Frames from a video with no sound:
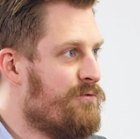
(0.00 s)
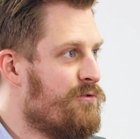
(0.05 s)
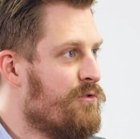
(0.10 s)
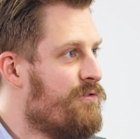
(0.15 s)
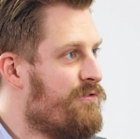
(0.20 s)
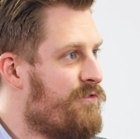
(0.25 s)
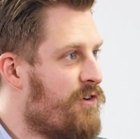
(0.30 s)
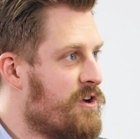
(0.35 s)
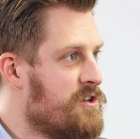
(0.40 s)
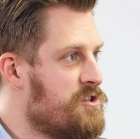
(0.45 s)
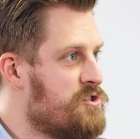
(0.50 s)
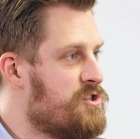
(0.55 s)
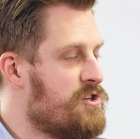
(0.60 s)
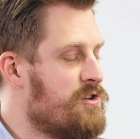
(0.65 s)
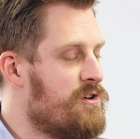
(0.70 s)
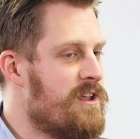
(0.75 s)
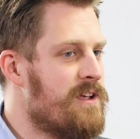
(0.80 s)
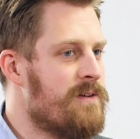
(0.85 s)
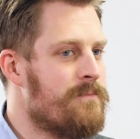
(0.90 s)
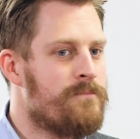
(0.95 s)
for
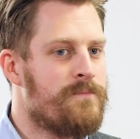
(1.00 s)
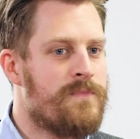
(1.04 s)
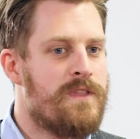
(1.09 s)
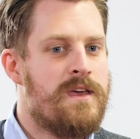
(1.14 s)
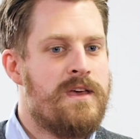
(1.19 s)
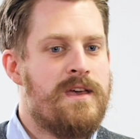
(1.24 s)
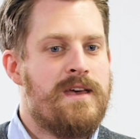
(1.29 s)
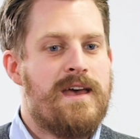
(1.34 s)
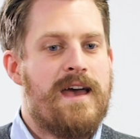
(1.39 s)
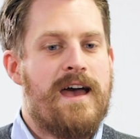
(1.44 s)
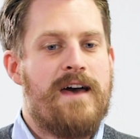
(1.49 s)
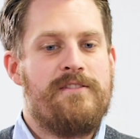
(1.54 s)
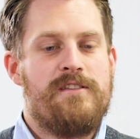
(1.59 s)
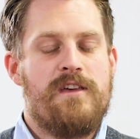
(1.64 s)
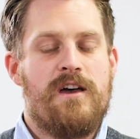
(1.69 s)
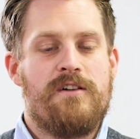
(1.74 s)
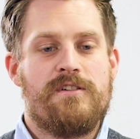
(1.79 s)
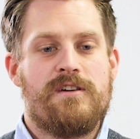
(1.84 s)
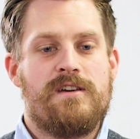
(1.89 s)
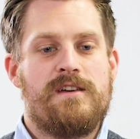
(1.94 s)
fine-tuning. And the
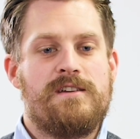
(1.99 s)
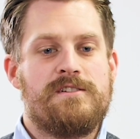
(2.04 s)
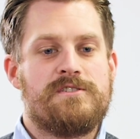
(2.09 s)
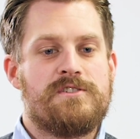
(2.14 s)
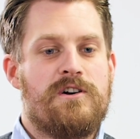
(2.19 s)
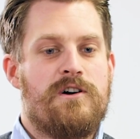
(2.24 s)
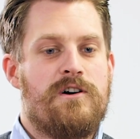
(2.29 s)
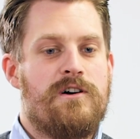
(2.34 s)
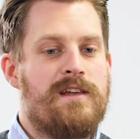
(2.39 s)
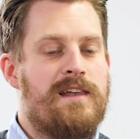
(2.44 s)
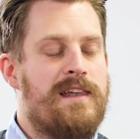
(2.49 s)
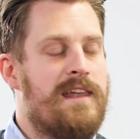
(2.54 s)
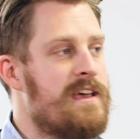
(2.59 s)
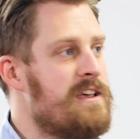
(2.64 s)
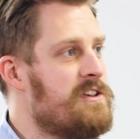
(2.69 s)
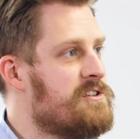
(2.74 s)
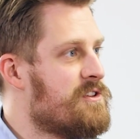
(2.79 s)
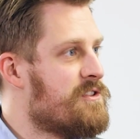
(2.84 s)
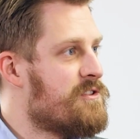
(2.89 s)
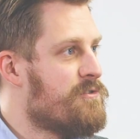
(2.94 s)
other is our
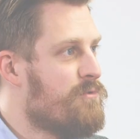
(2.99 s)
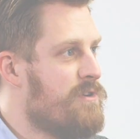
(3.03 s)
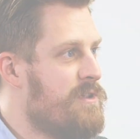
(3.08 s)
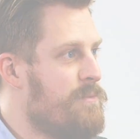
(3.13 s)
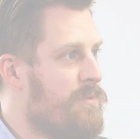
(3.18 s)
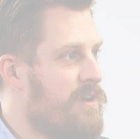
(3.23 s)
Laser 3